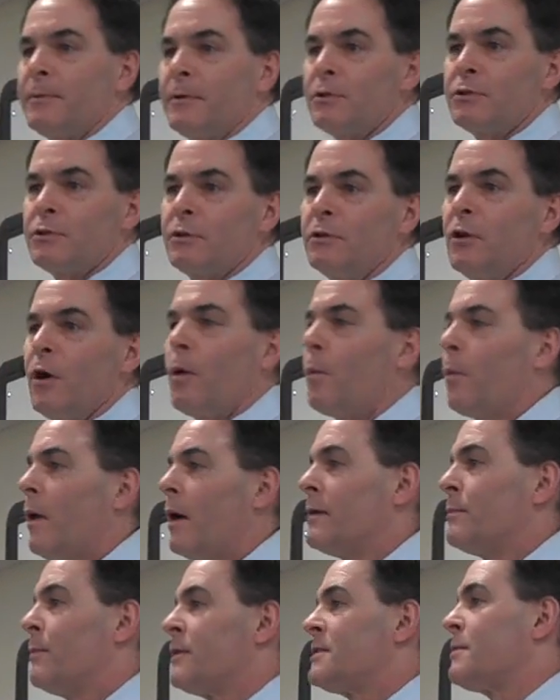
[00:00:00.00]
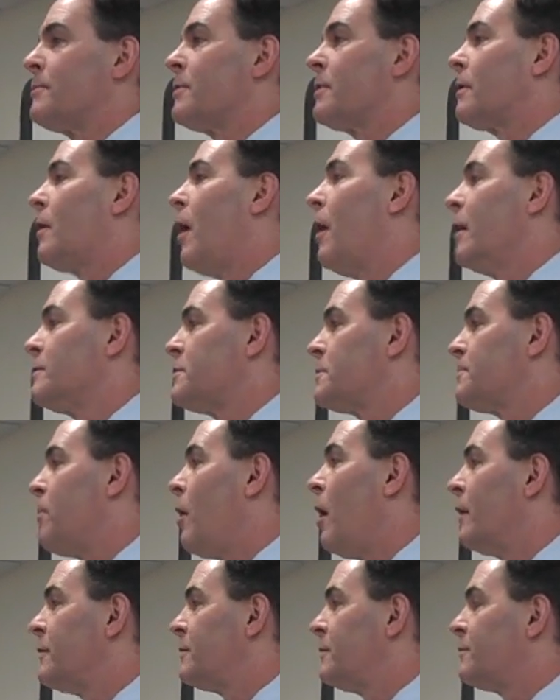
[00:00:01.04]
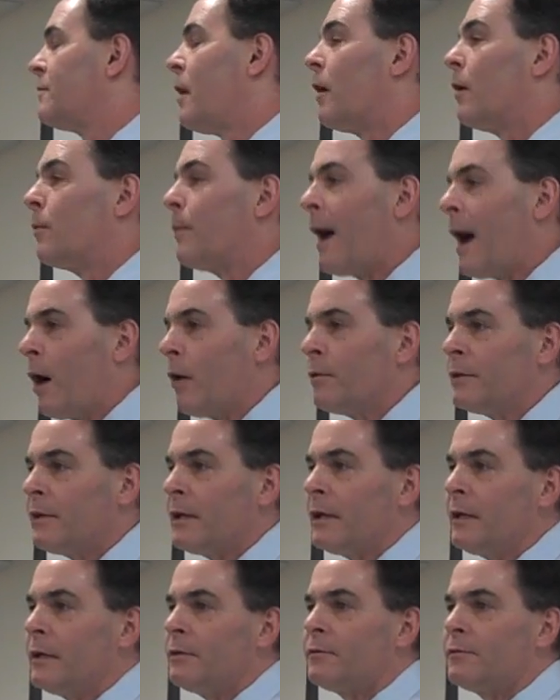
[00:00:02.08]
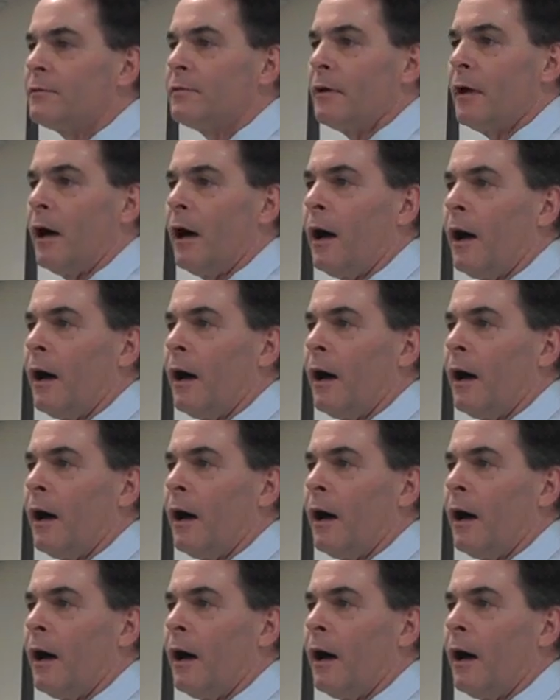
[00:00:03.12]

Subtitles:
but you should know what some of the college's policies are around these,